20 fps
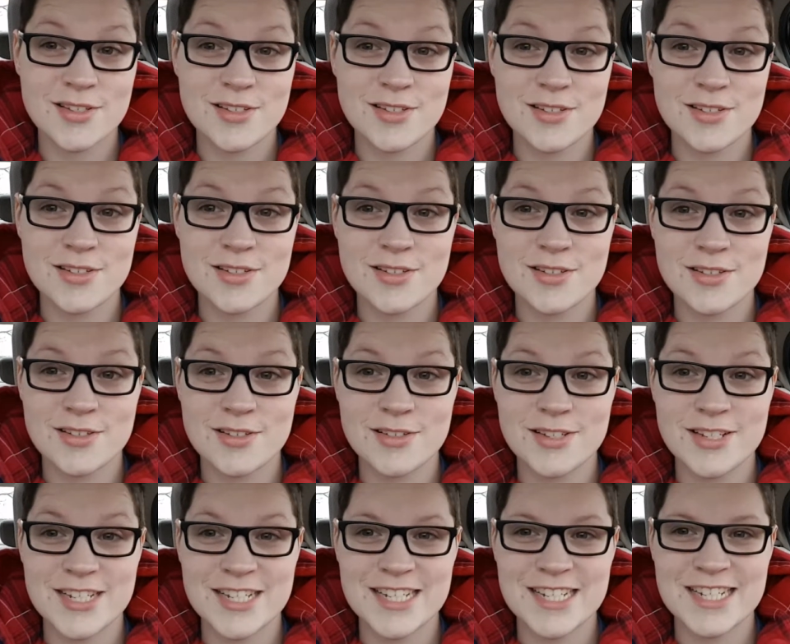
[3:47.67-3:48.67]

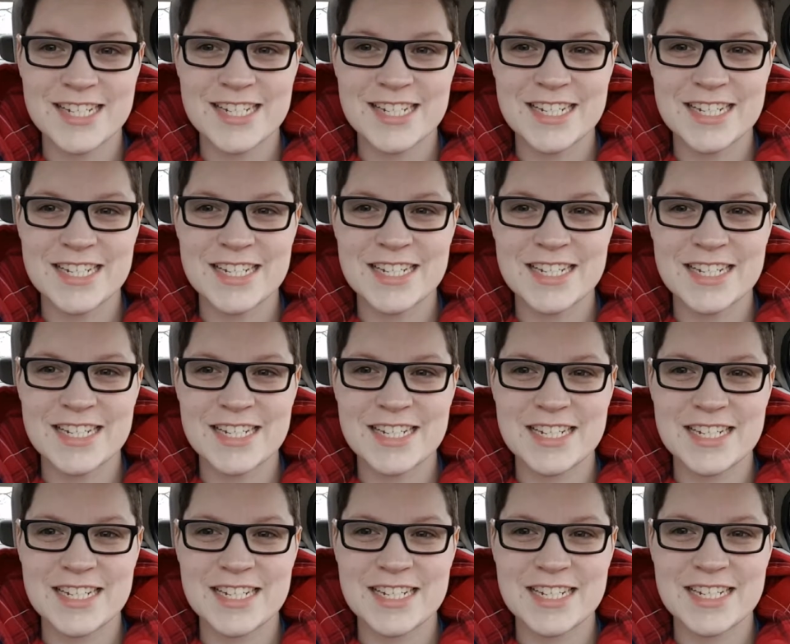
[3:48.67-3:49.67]

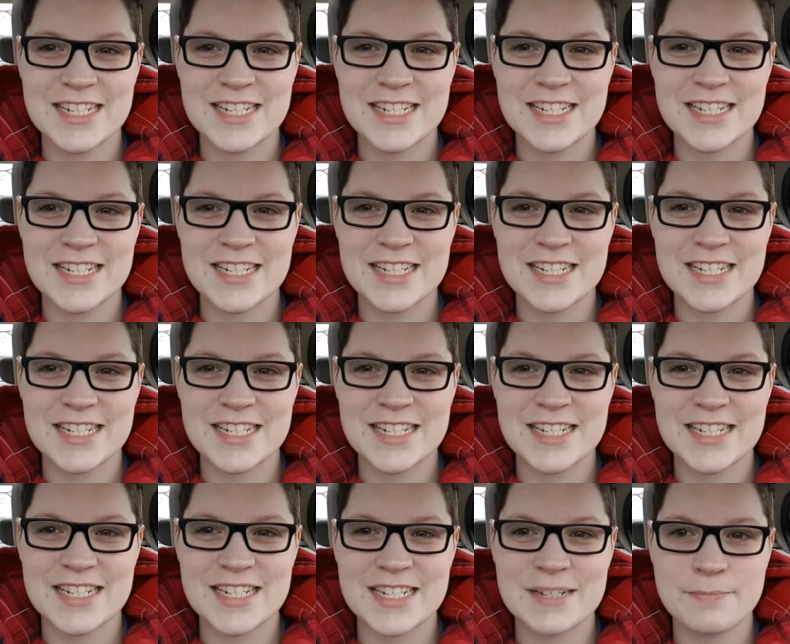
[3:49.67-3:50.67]

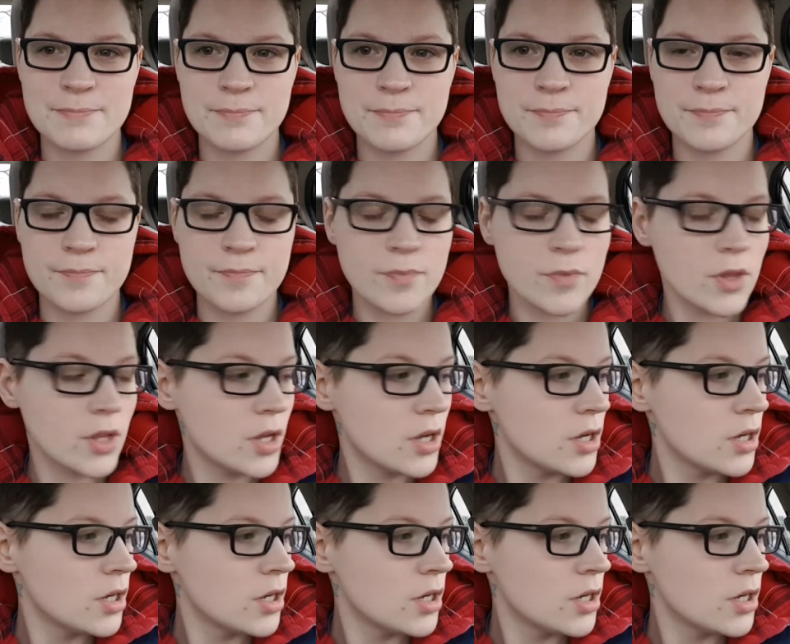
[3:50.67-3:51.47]
Nobody speaks.